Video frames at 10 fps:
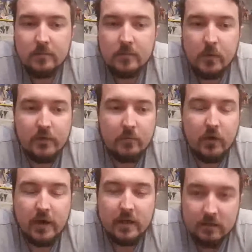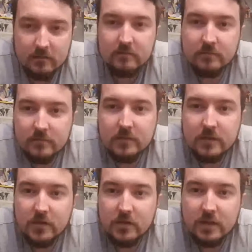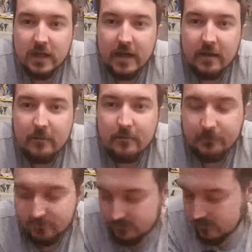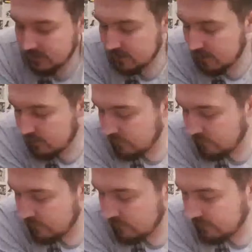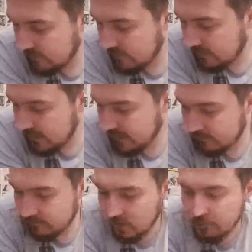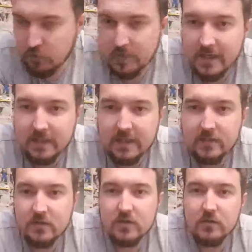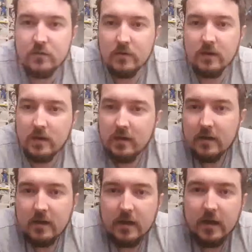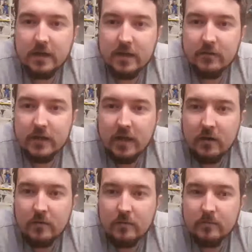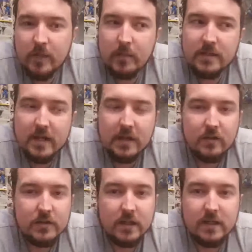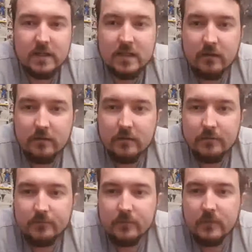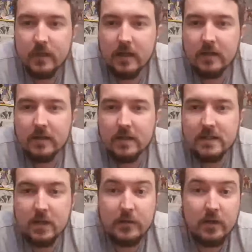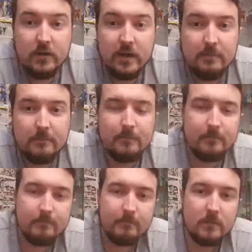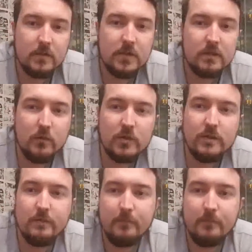With the break, it's good to get out. So, yeah, I'll probably add this onto another video, maybe Saturday or Sunday stuff, and let's see how we get on then. Cheers for watching.